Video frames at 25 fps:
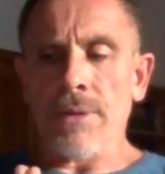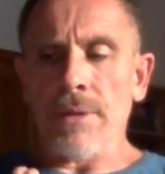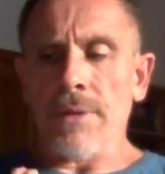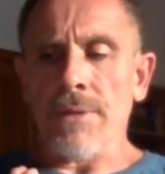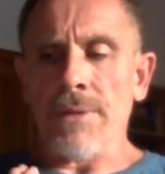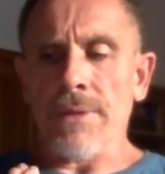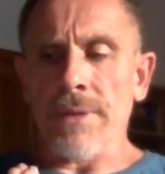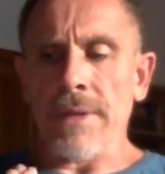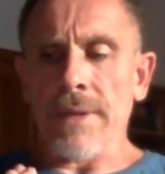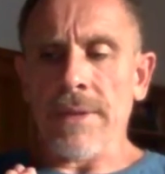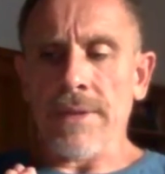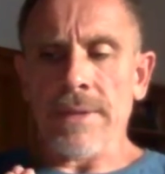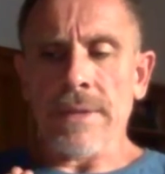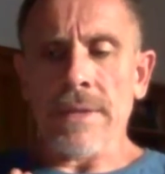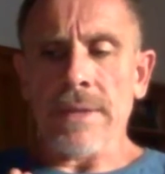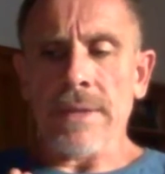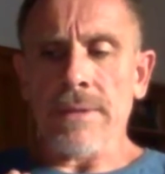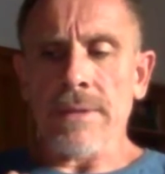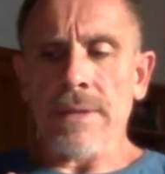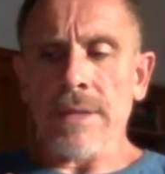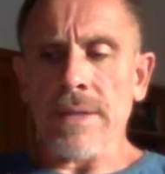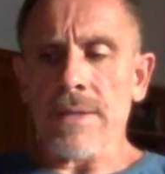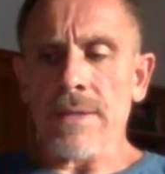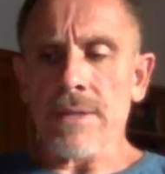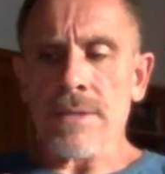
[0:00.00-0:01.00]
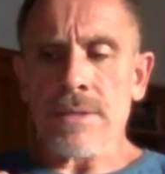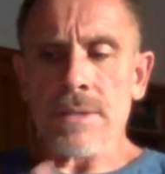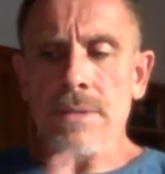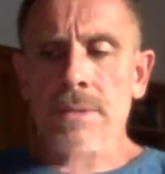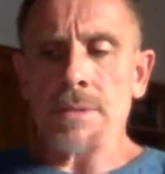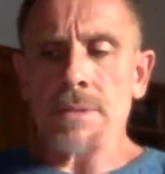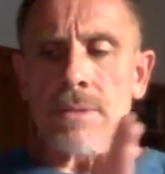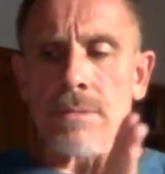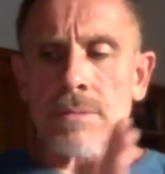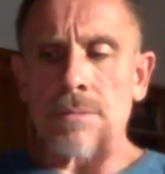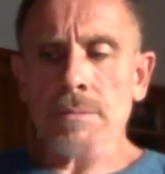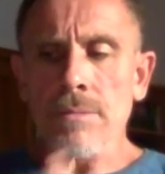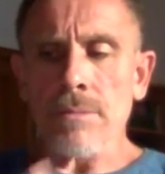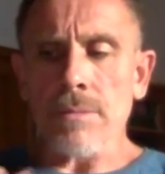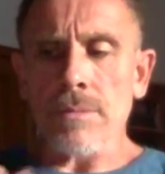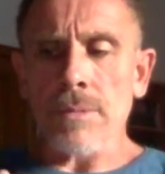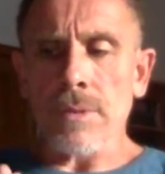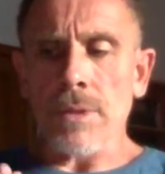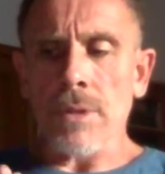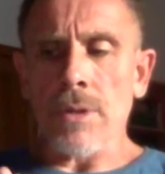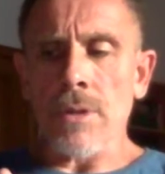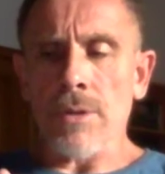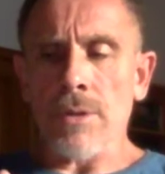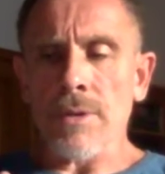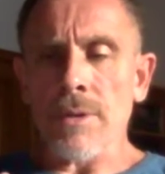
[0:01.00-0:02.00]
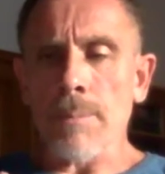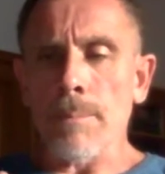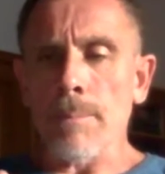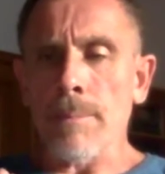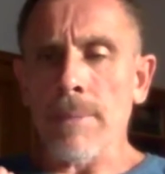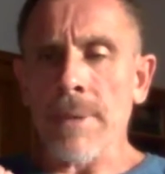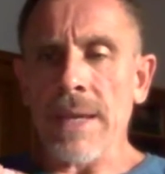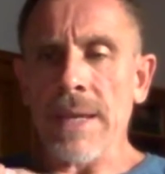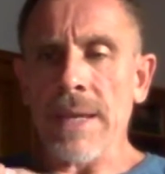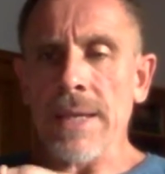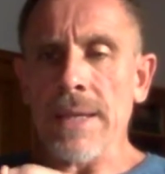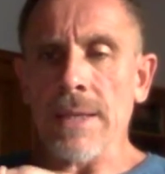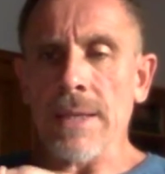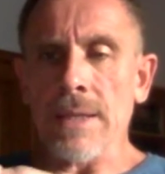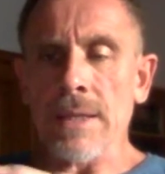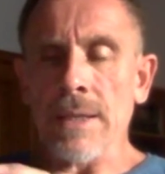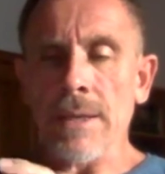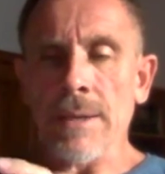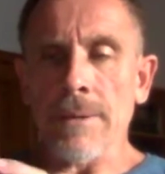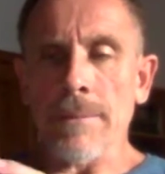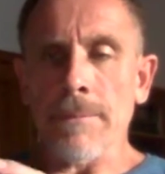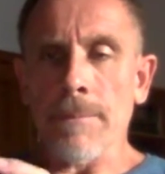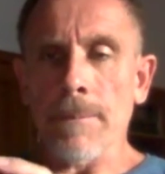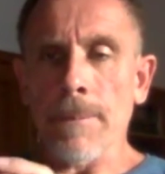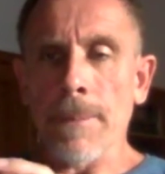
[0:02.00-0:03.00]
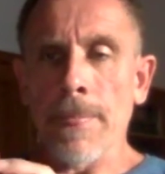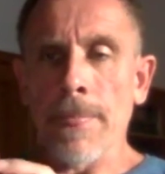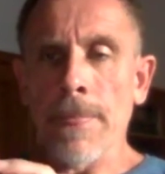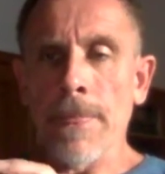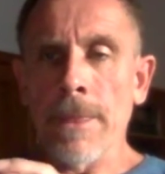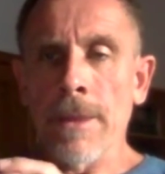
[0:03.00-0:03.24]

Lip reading: I think that's, you know, the main